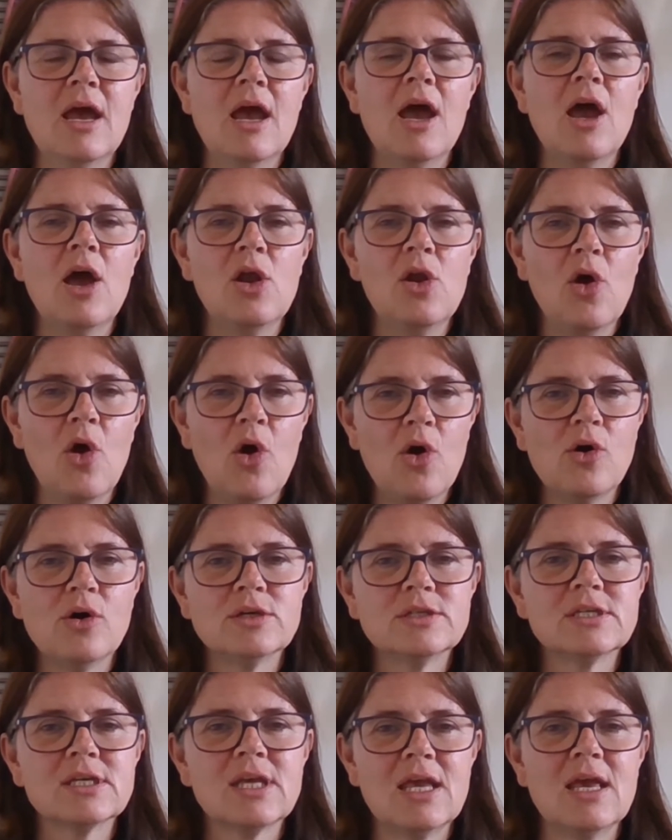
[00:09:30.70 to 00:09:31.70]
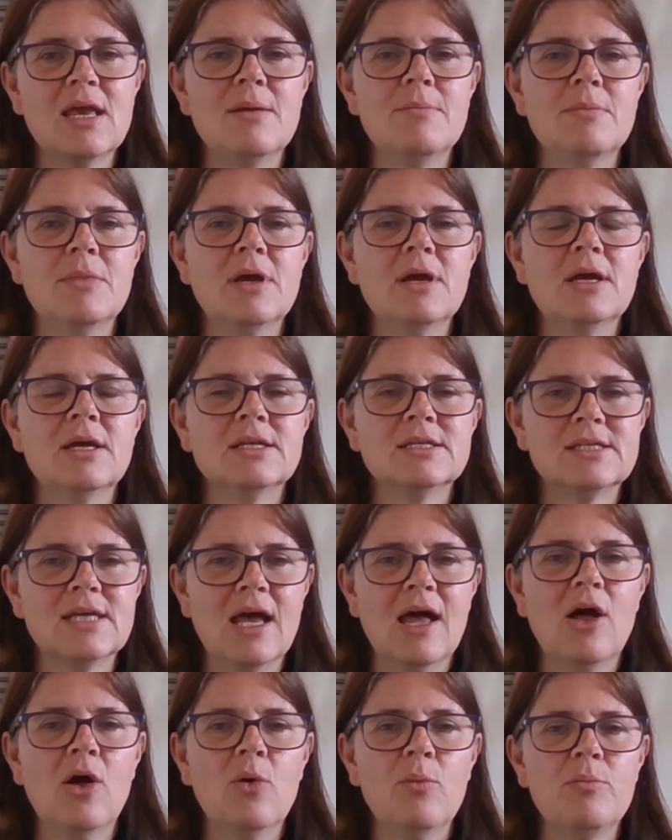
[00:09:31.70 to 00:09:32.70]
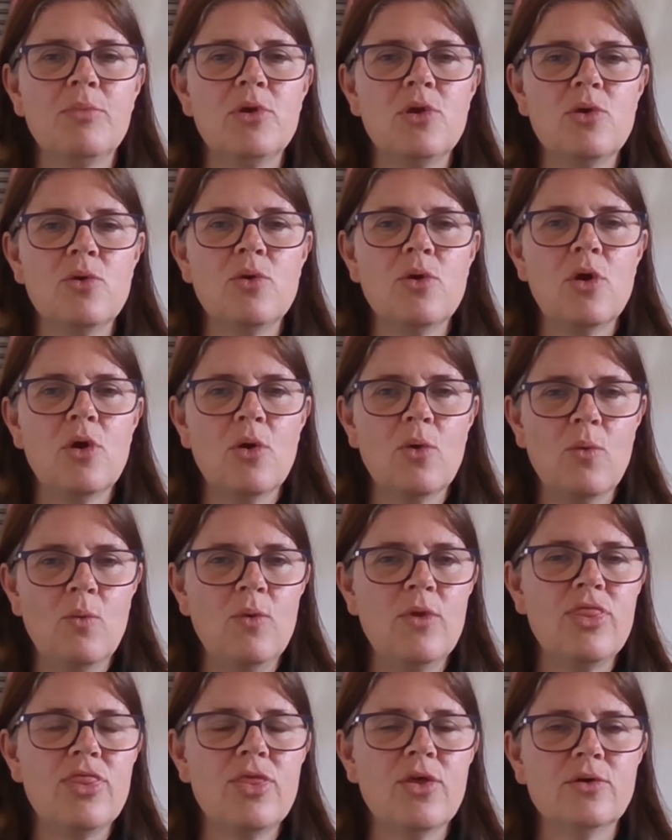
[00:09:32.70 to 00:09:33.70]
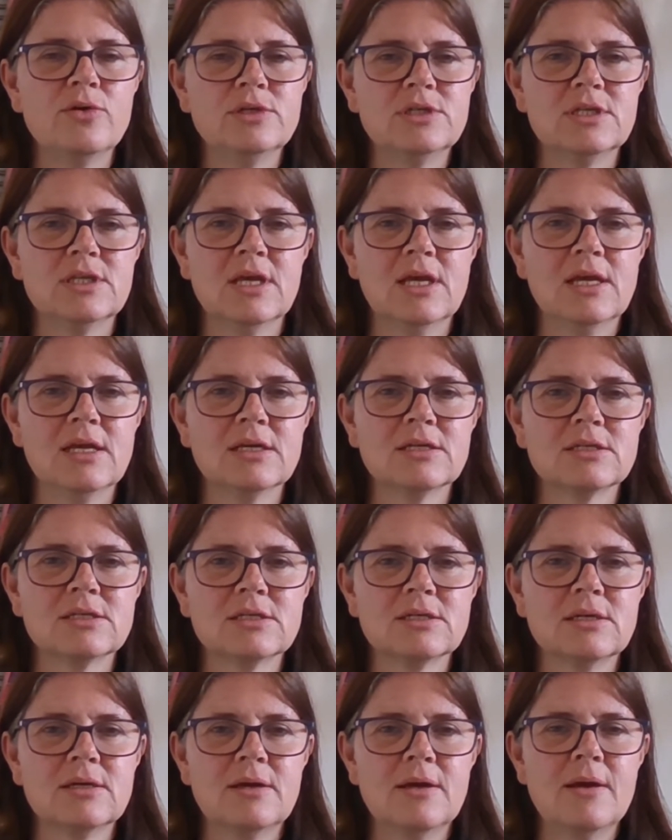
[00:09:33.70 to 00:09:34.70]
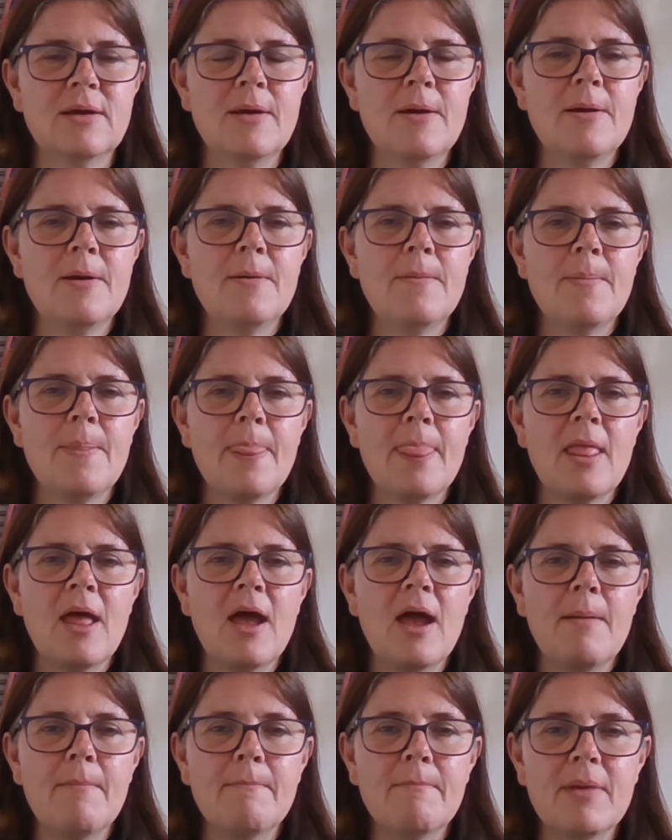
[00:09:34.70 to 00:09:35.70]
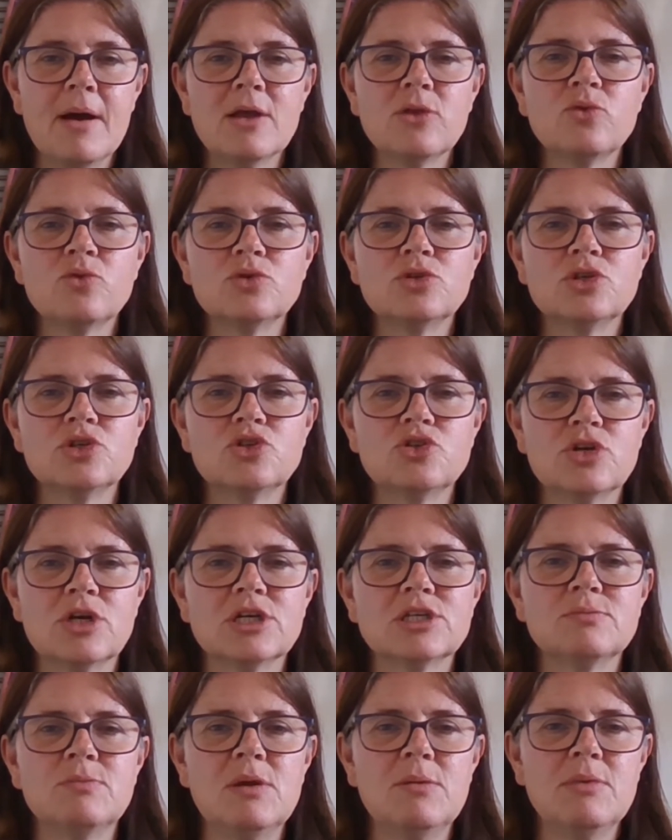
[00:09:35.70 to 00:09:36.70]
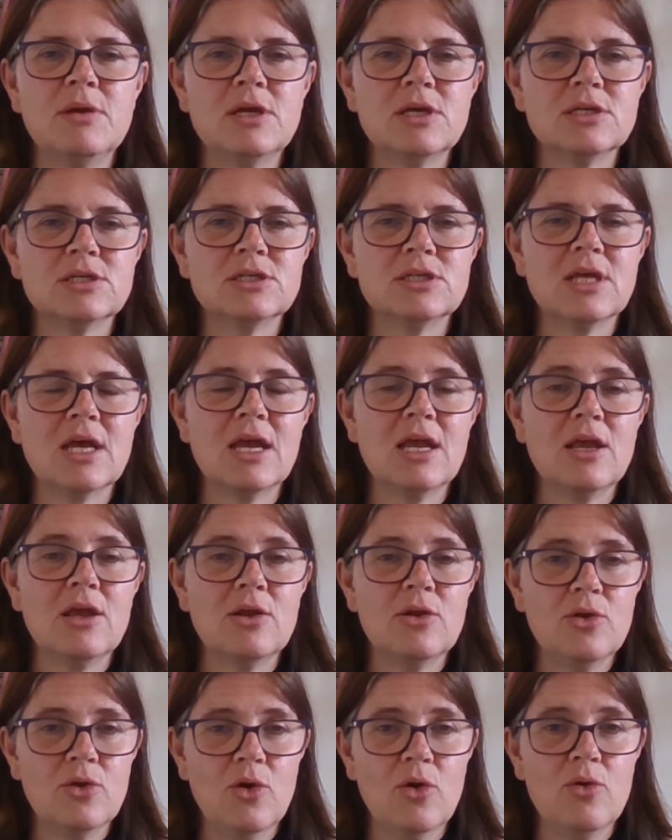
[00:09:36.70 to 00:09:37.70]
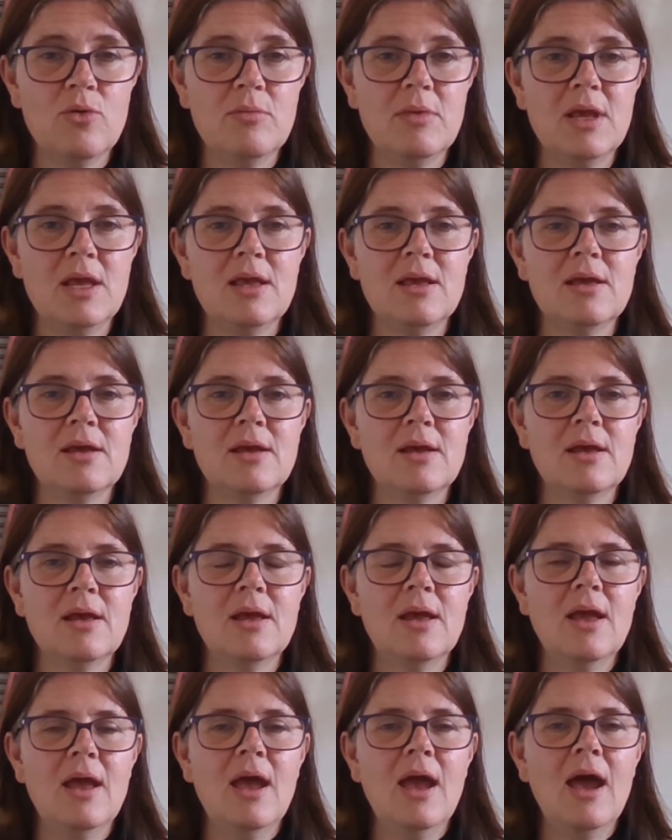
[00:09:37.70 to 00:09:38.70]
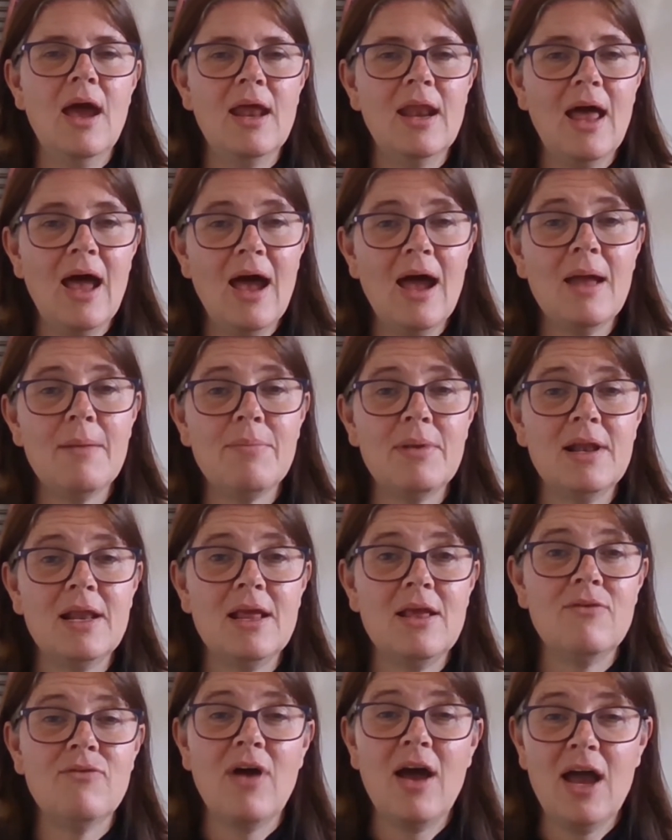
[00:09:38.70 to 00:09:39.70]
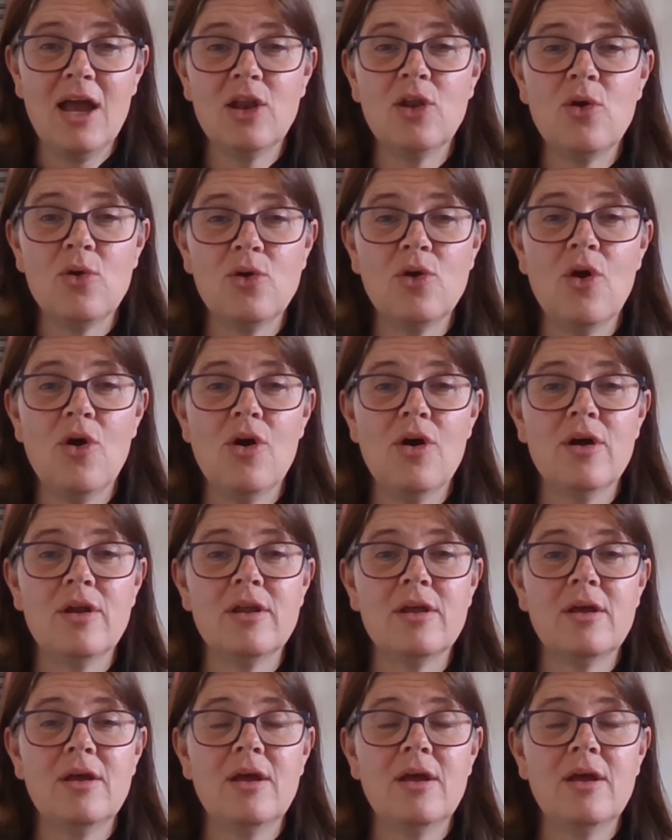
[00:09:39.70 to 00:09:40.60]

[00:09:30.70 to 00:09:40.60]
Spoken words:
and ask Him to help you with those things. My daughters trust me because they know me. And I believe I know God.